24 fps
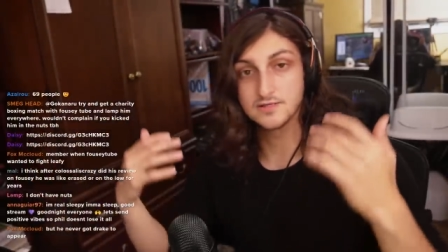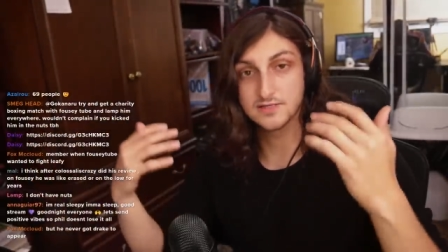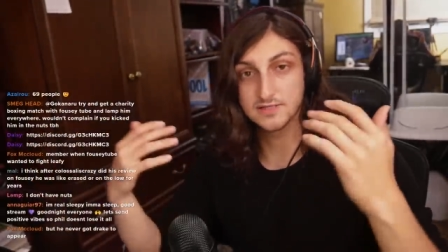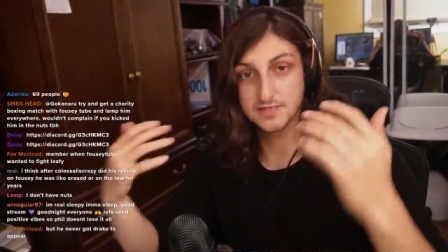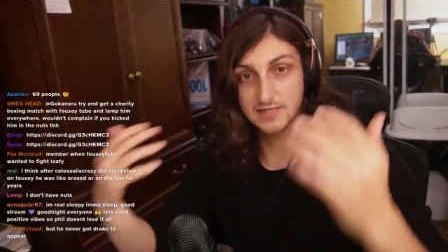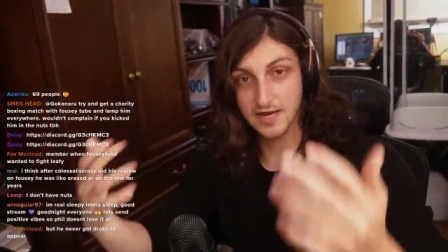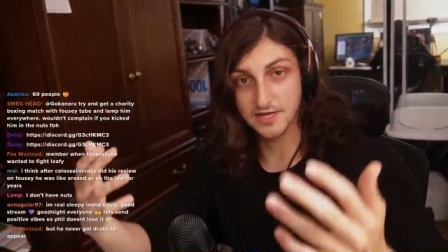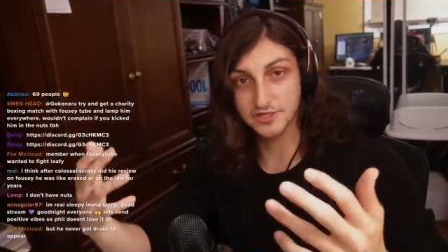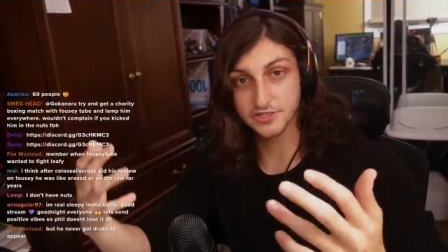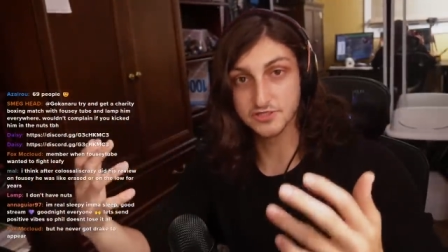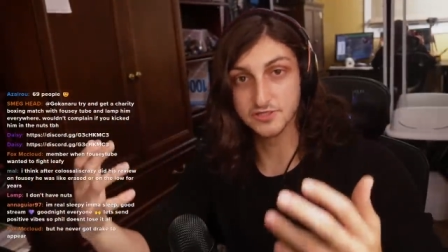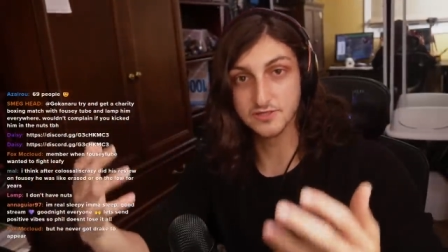
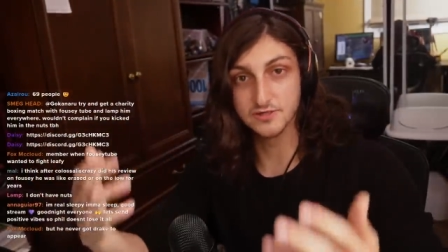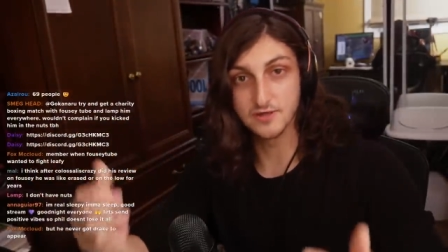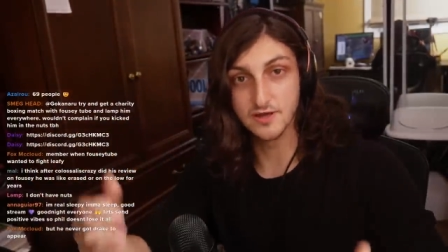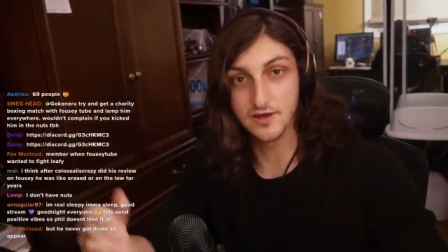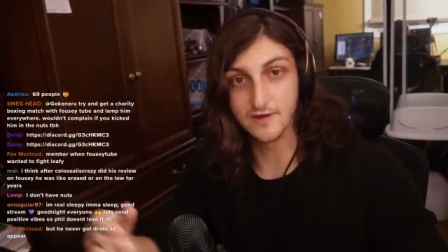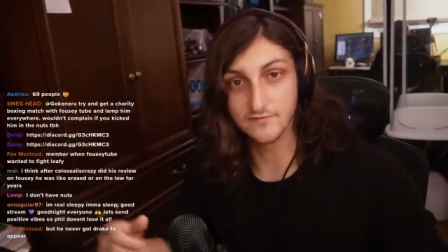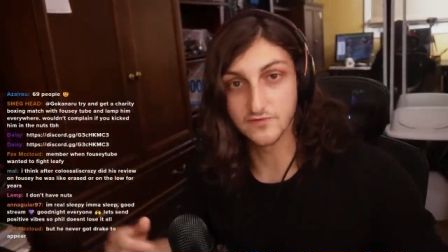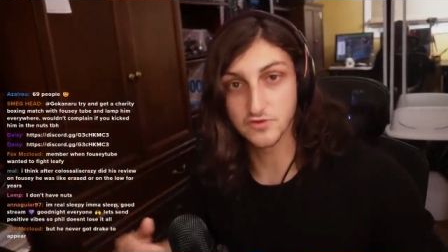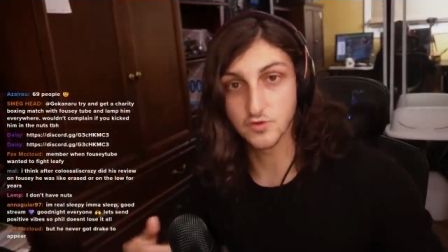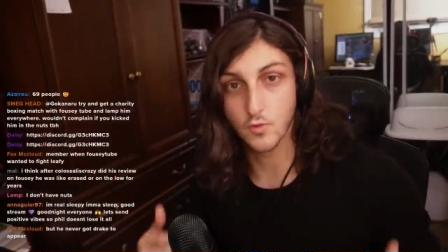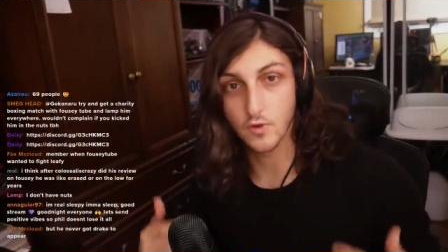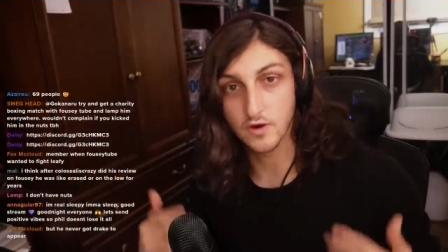session
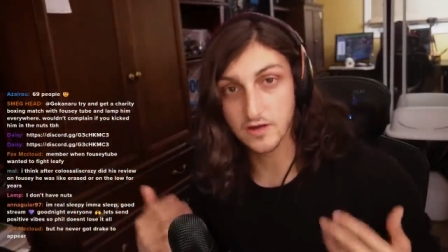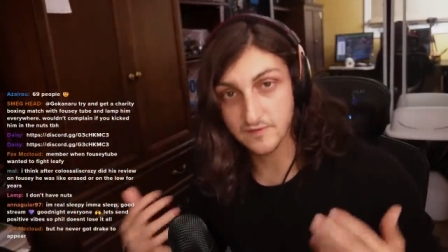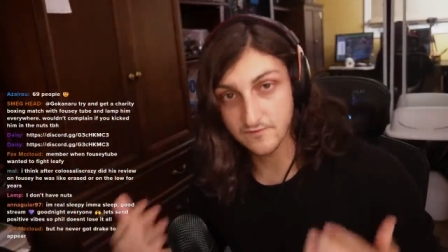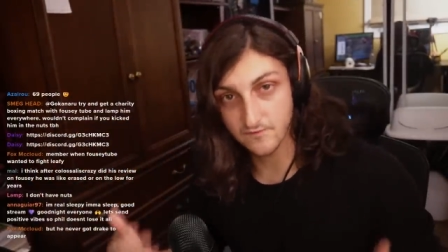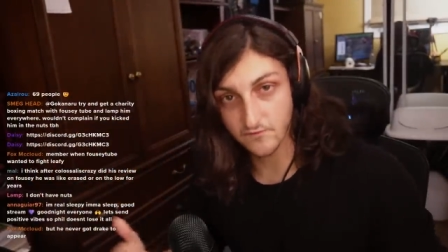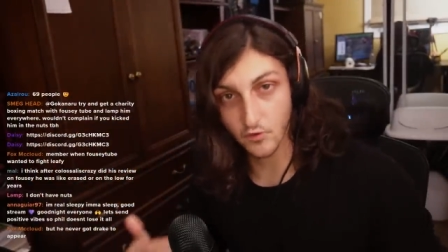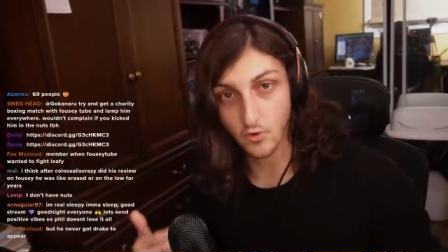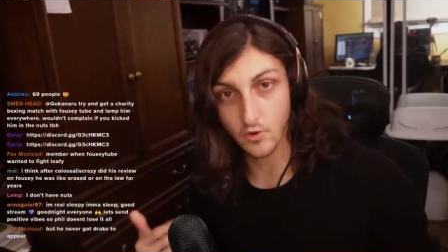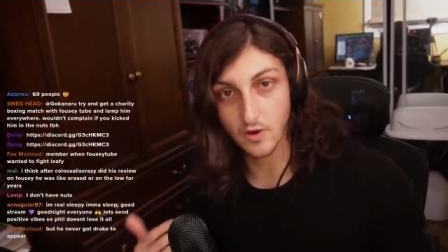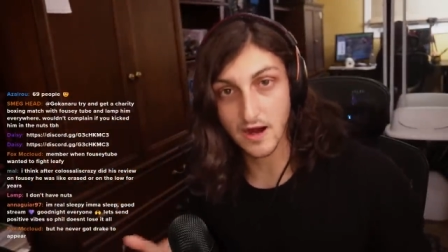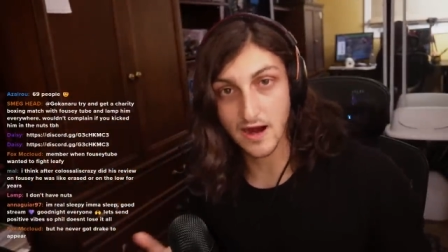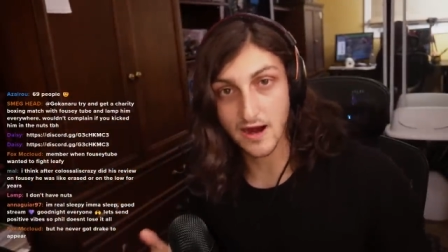of
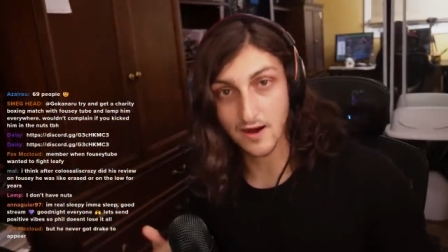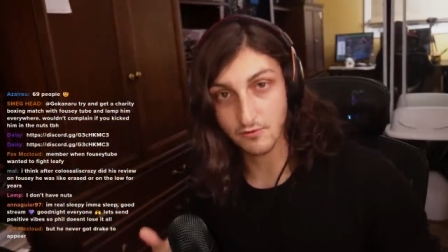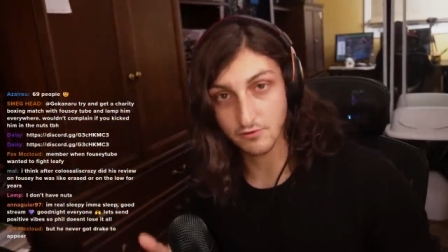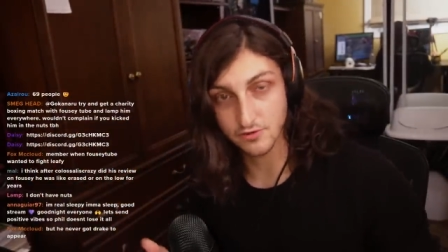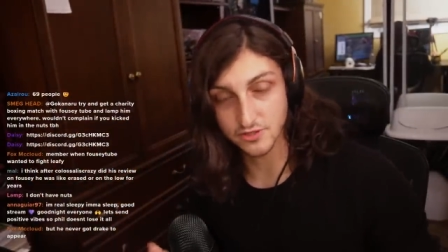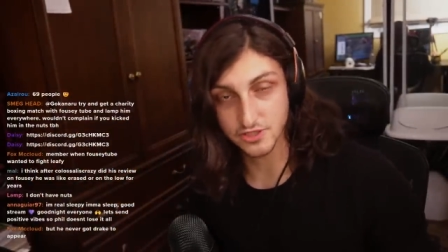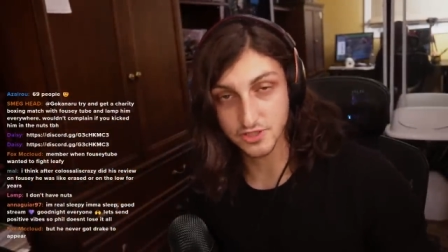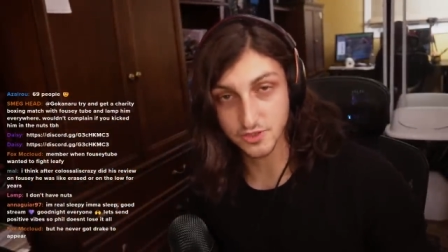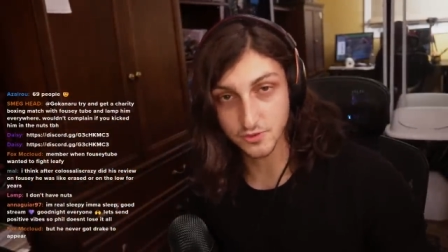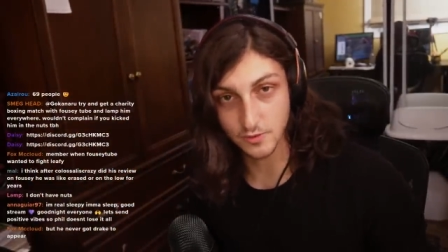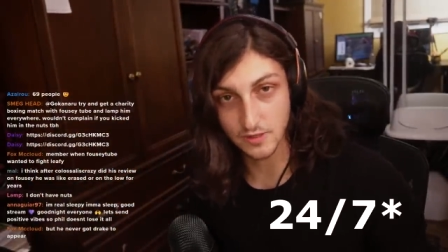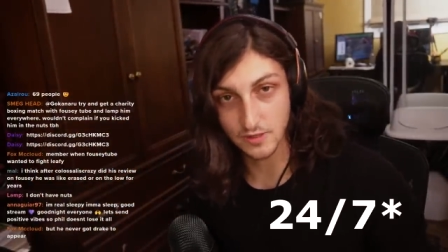24
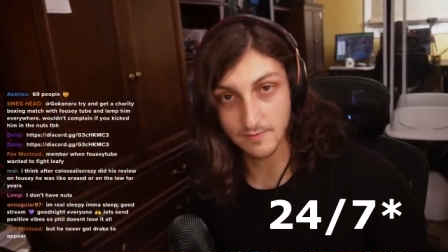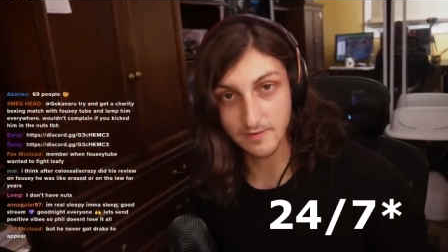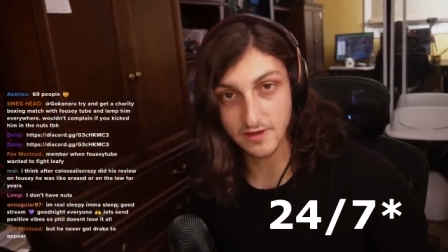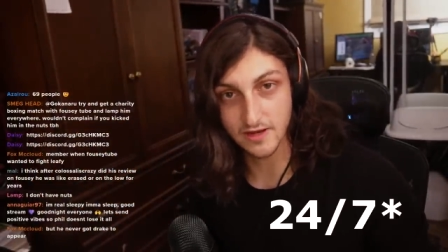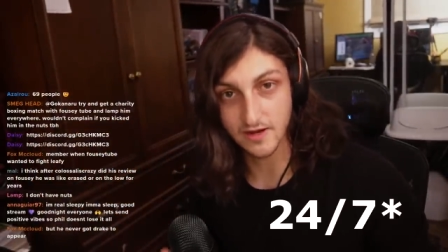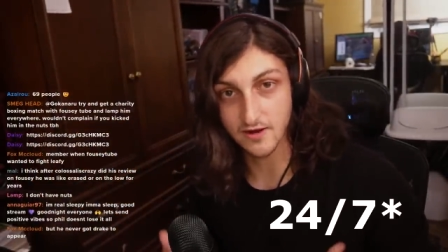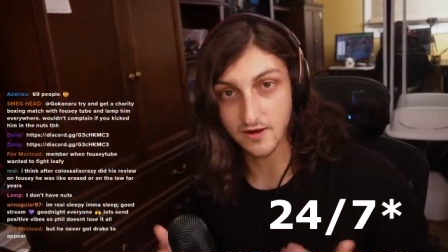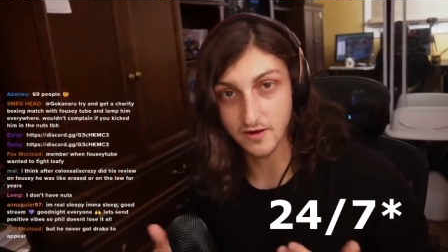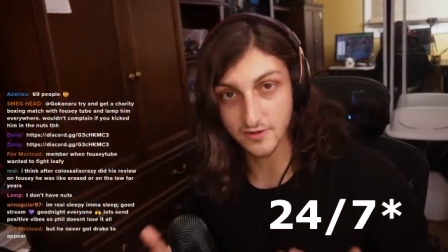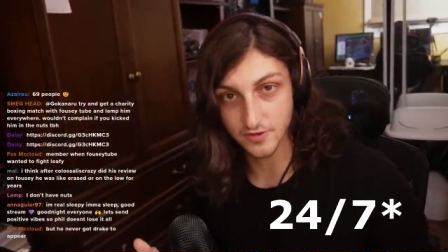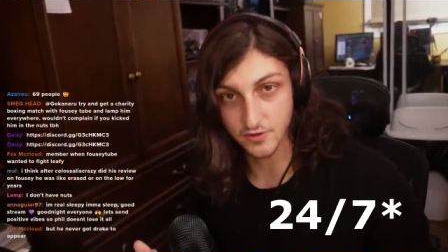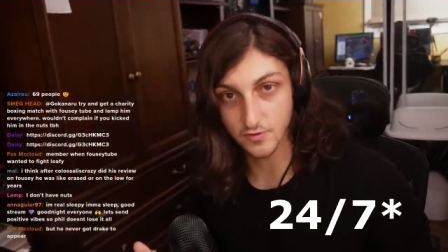hour
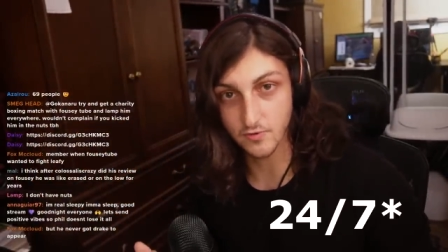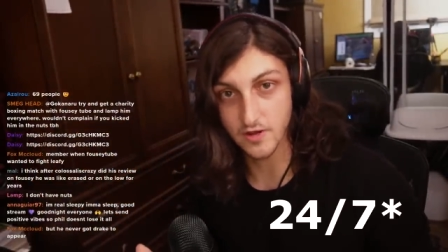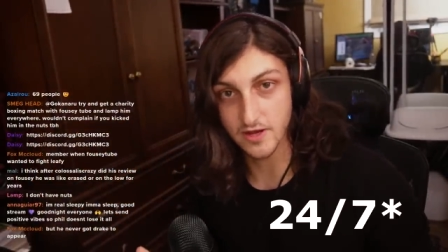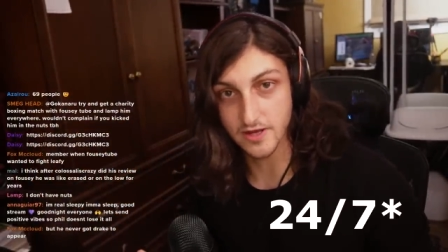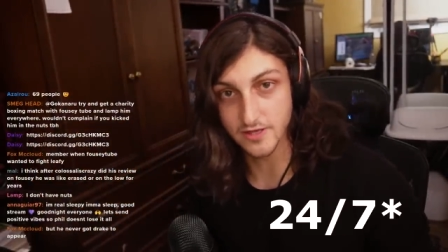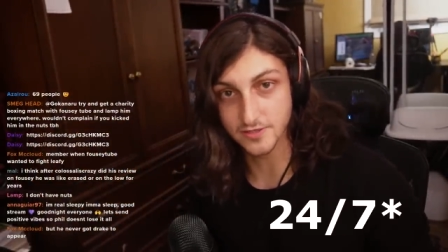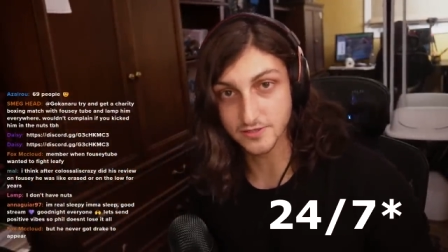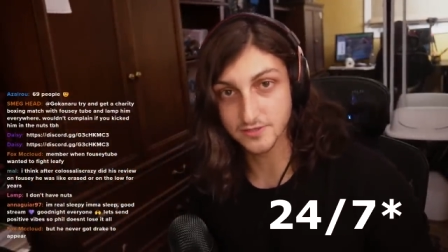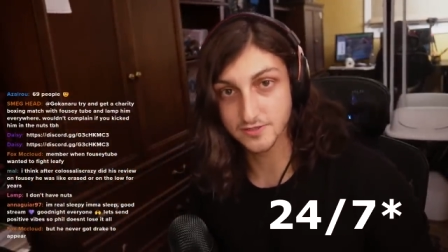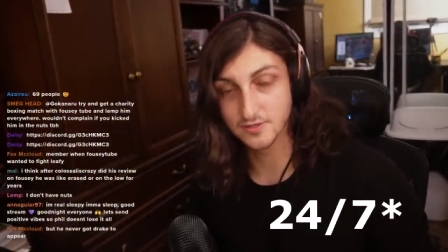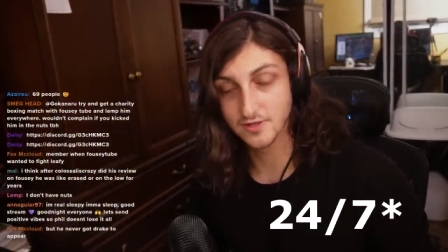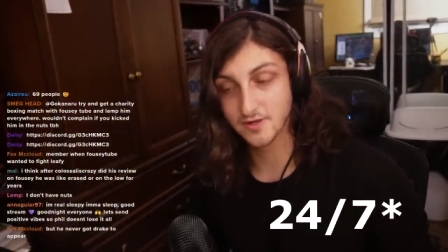streaming on
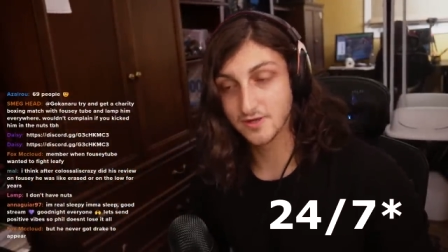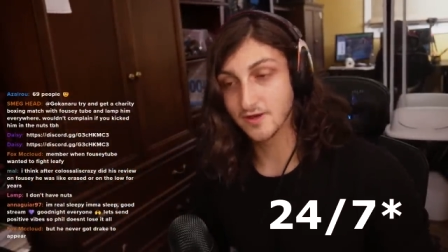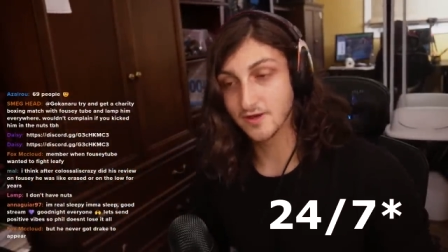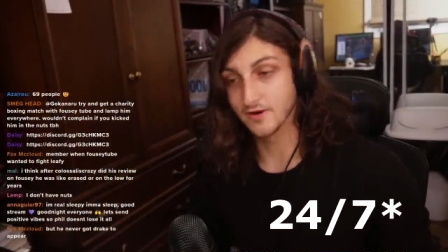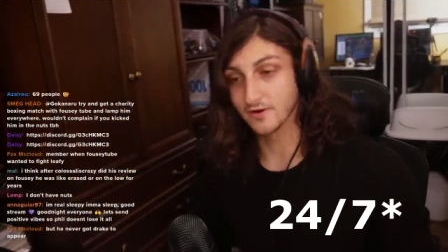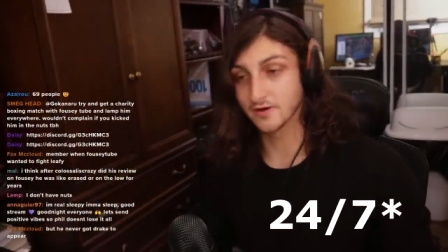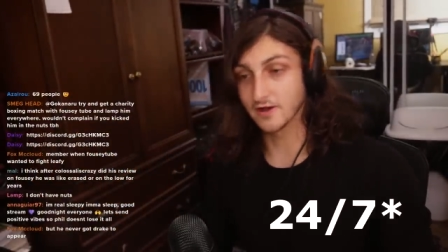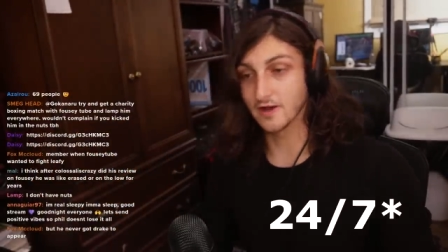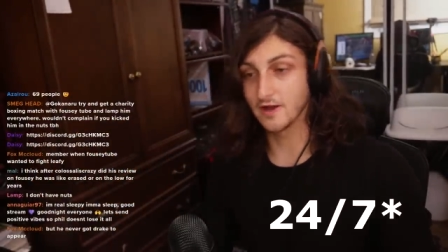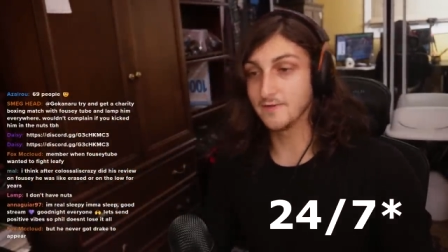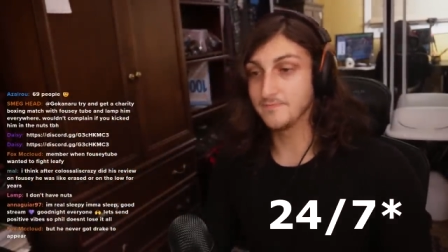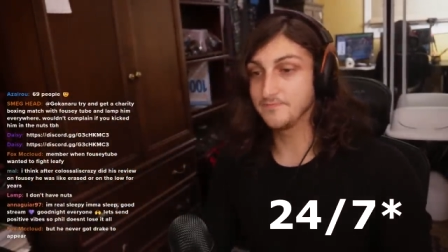Twitch.
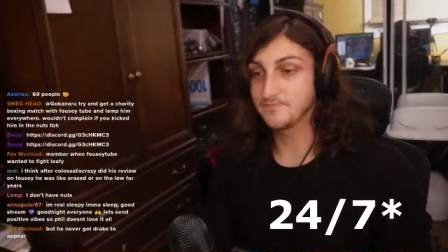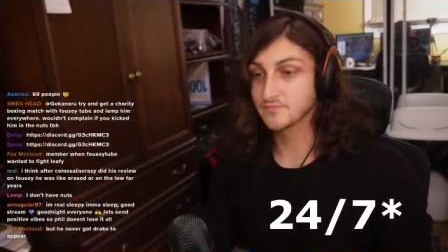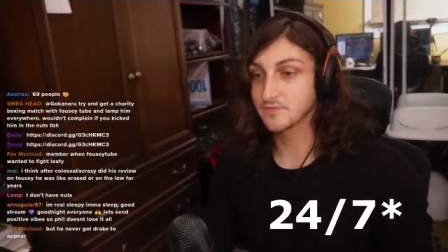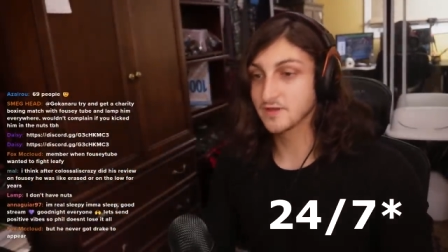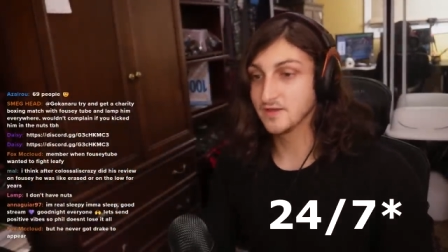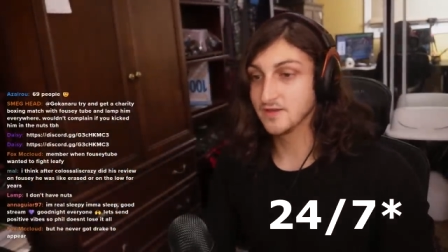Okay?